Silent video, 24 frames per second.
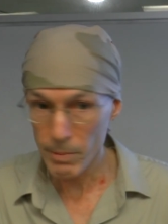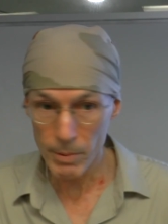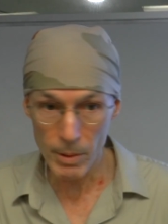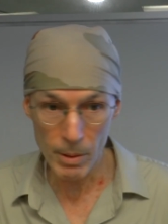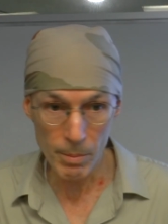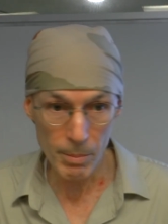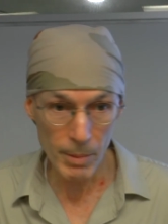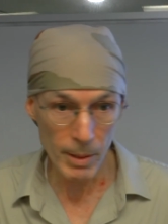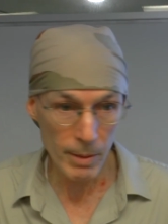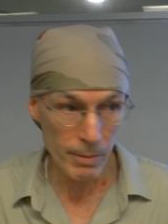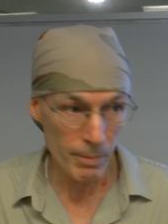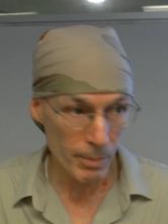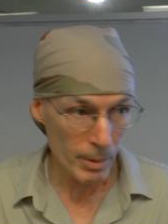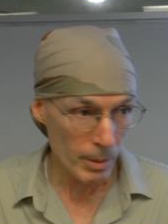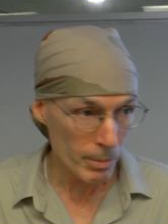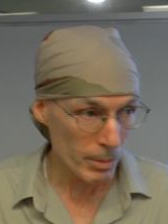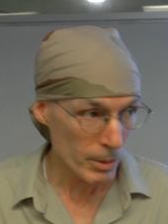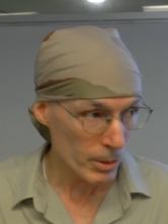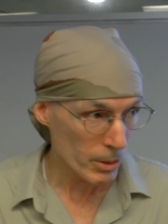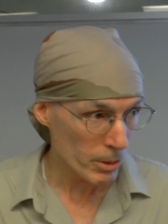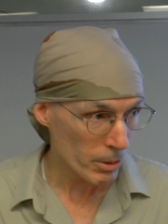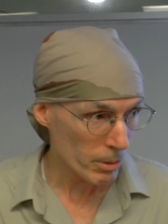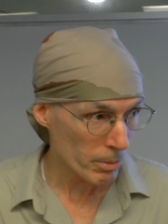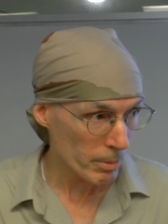of them. I've
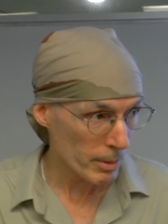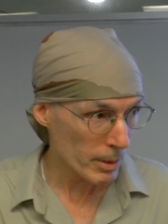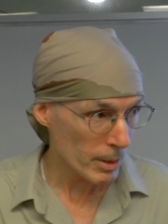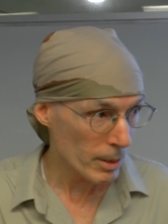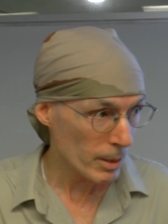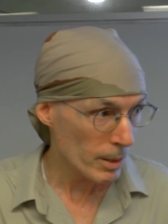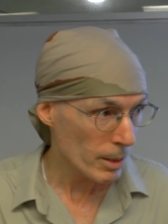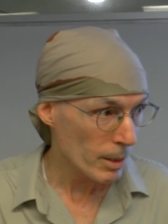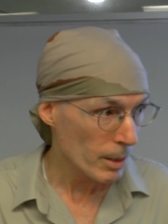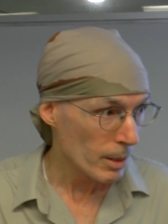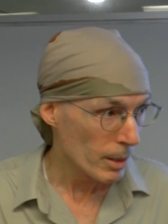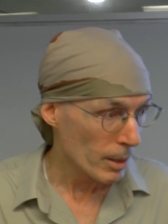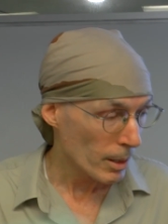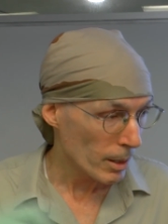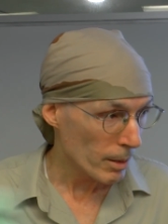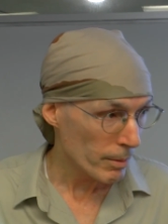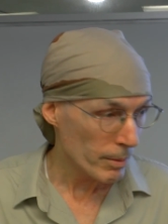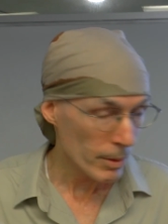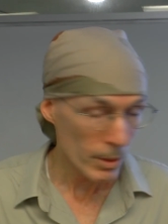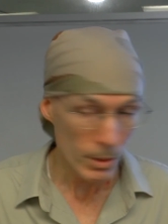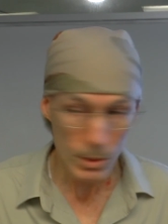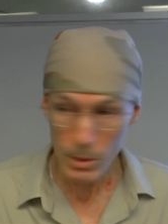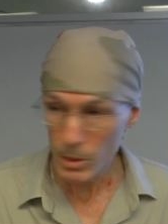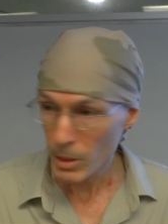published 3
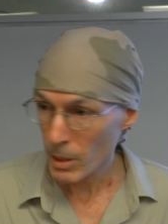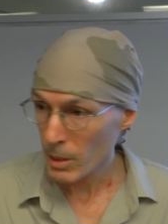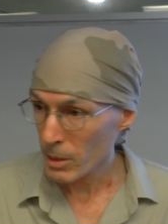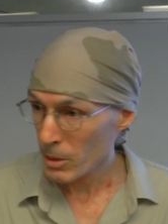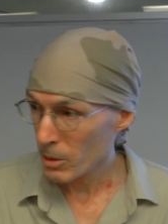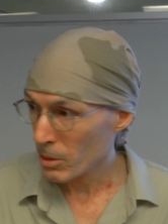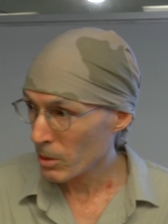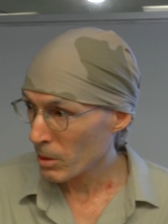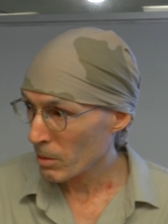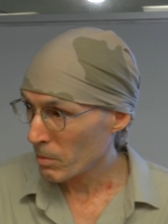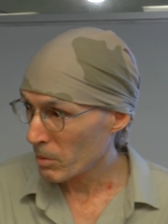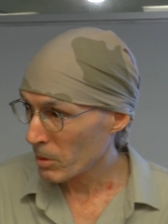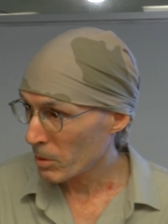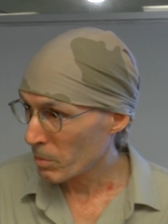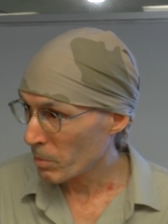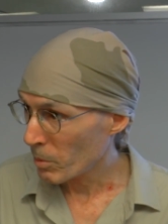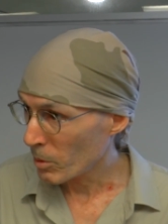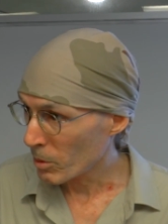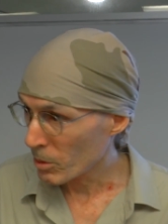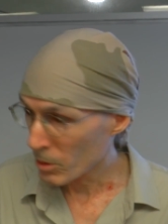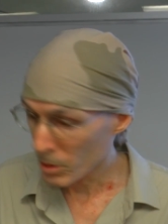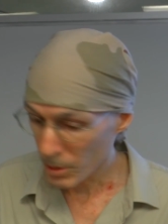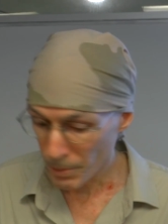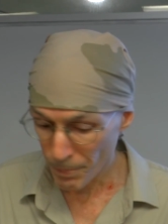of these SAGE series
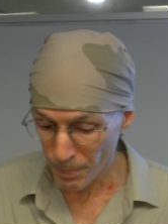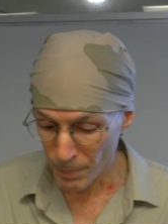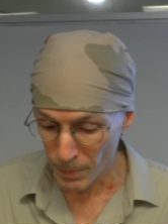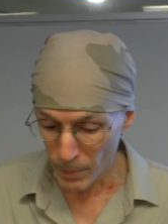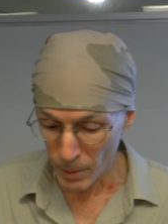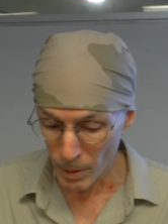books.